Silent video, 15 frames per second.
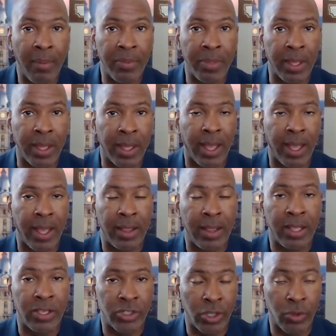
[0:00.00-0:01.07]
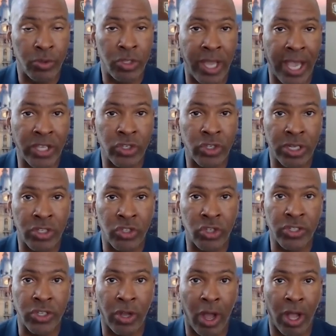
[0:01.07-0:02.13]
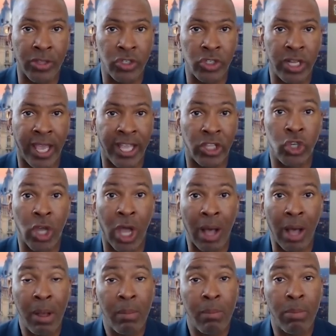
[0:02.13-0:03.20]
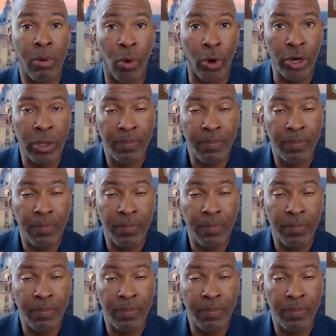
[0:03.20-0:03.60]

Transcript: The association has just launched a job board